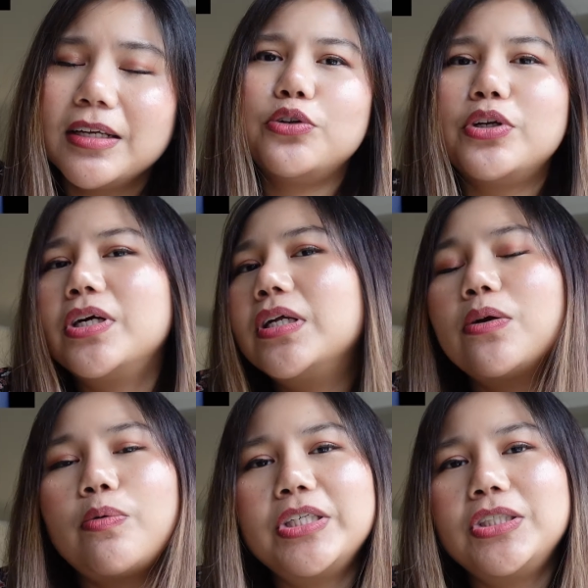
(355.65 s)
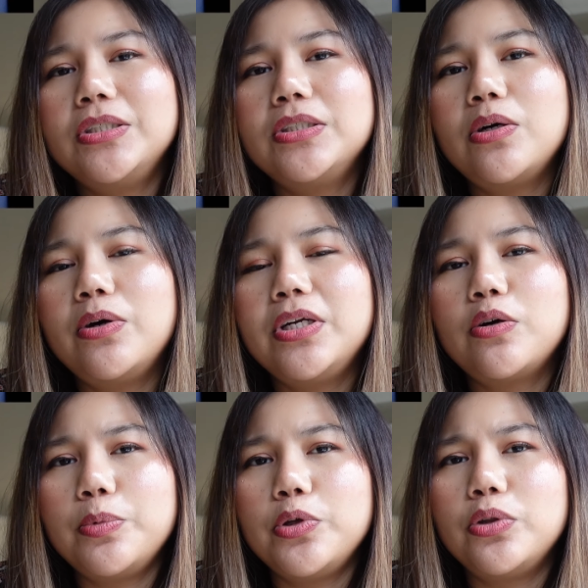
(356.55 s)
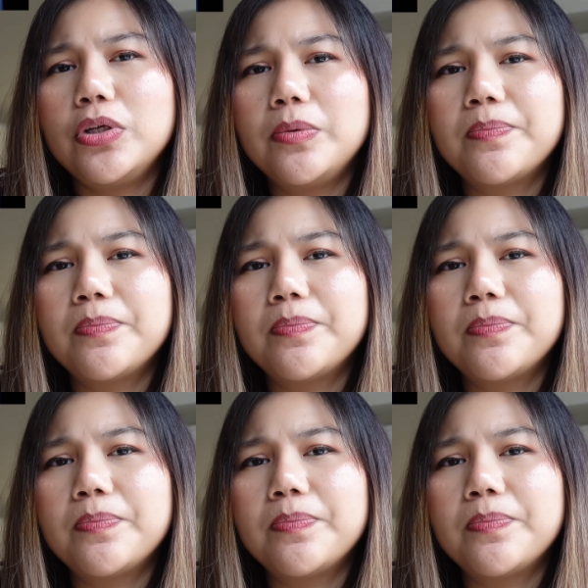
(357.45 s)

do the questions on the computer.